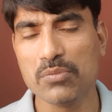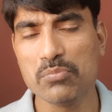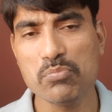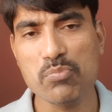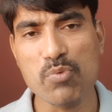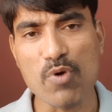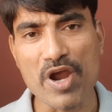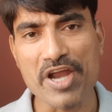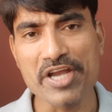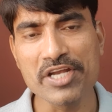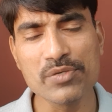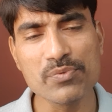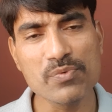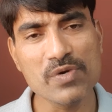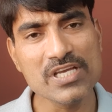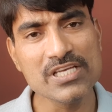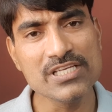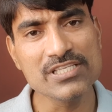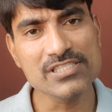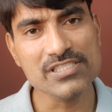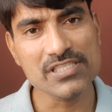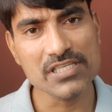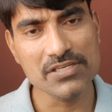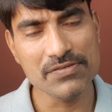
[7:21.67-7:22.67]
Point
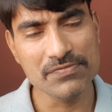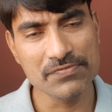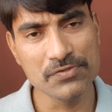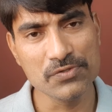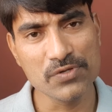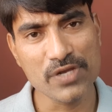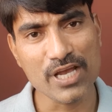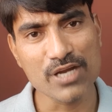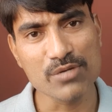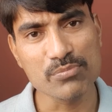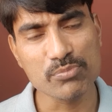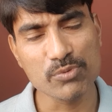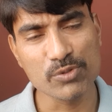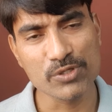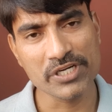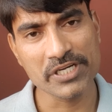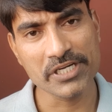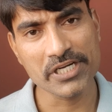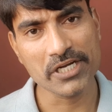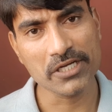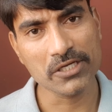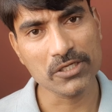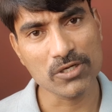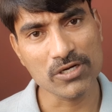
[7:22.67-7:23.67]
wise, if you can put
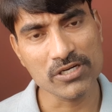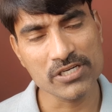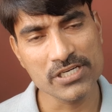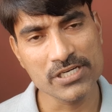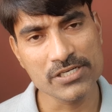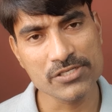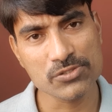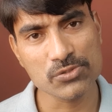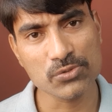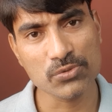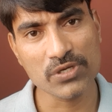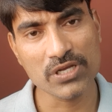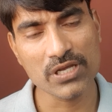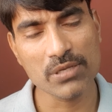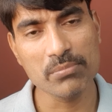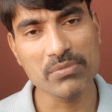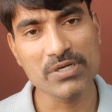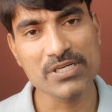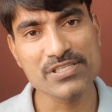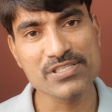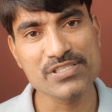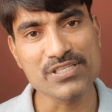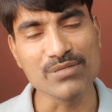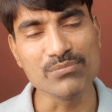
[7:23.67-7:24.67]
it across, it's okay,
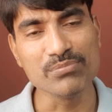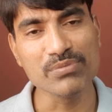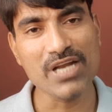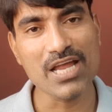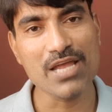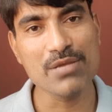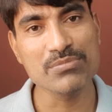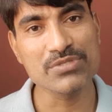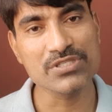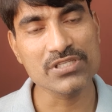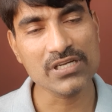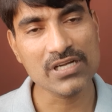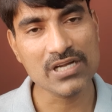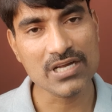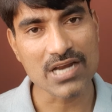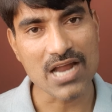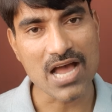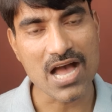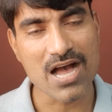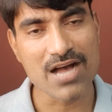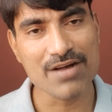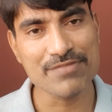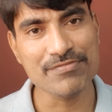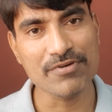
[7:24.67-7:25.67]
but sometimes the
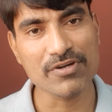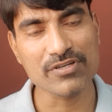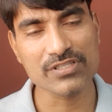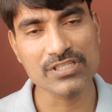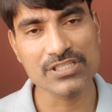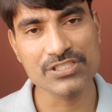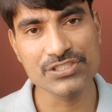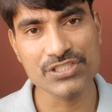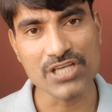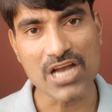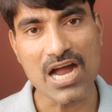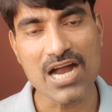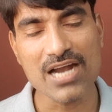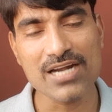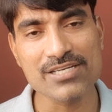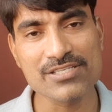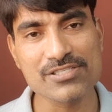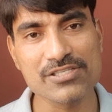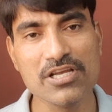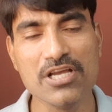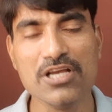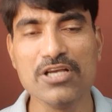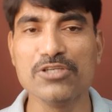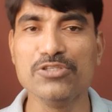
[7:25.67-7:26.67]
graph or the
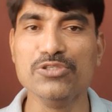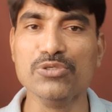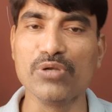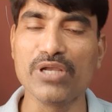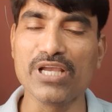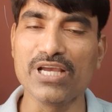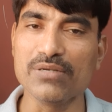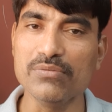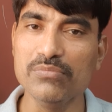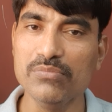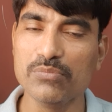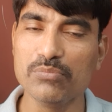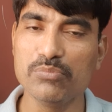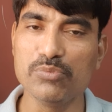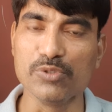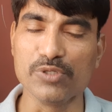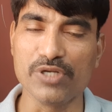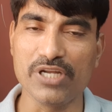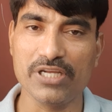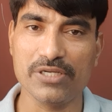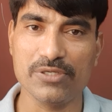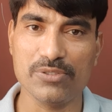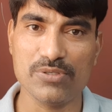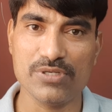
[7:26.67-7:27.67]
charts you can
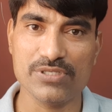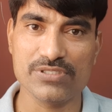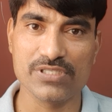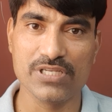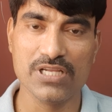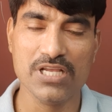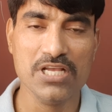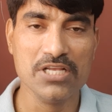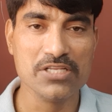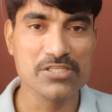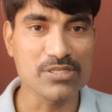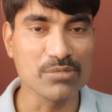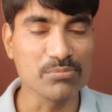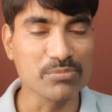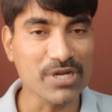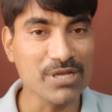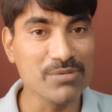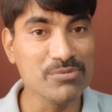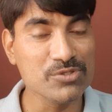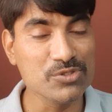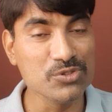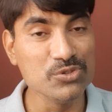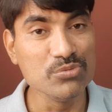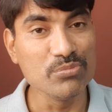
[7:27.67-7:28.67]
put across.
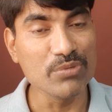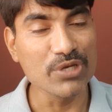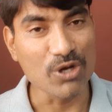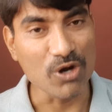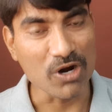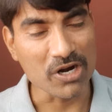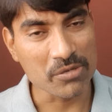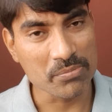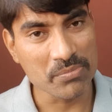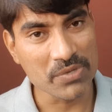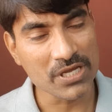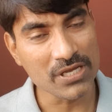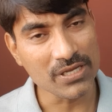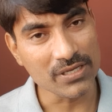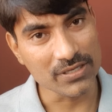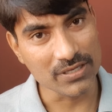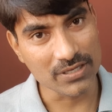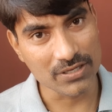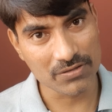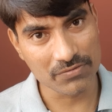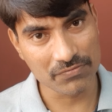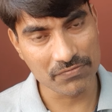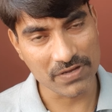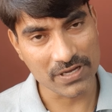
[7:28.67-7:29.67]
Sometimes you may not be
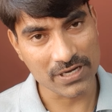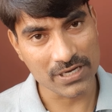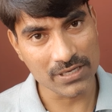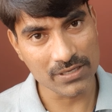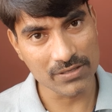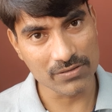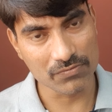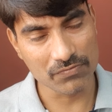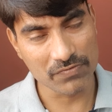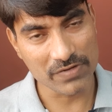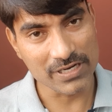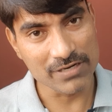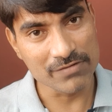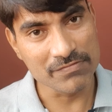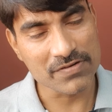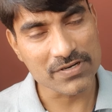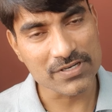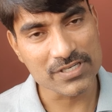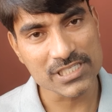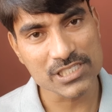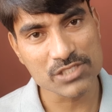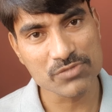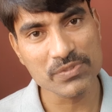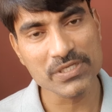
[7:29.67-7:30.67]
very well
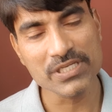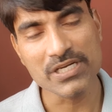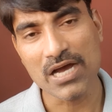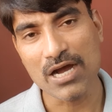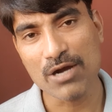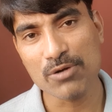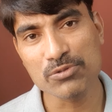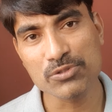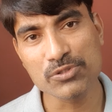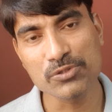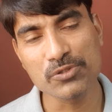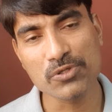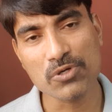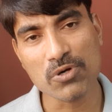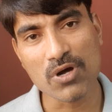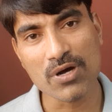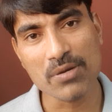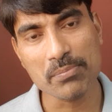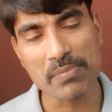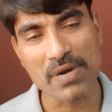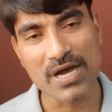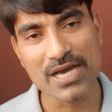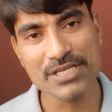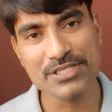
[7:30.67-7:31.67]
versed with how to draw
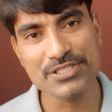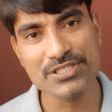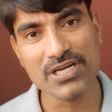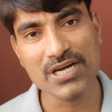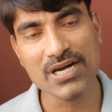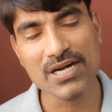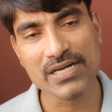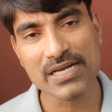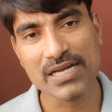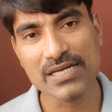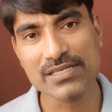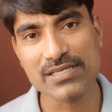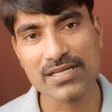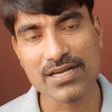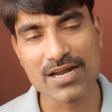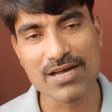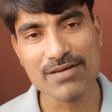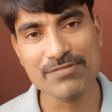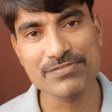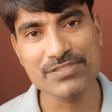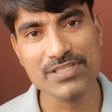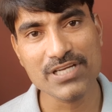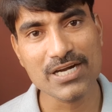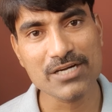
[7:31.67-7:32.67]
a pie chart and
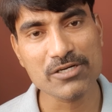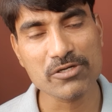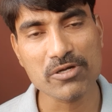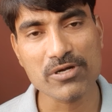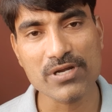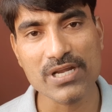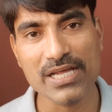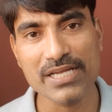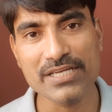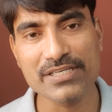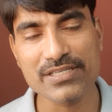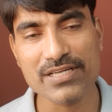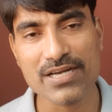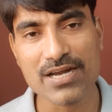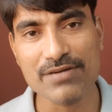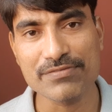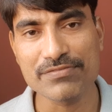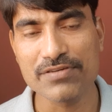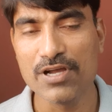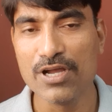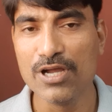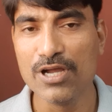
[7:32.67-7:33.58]
graph chart or line graph.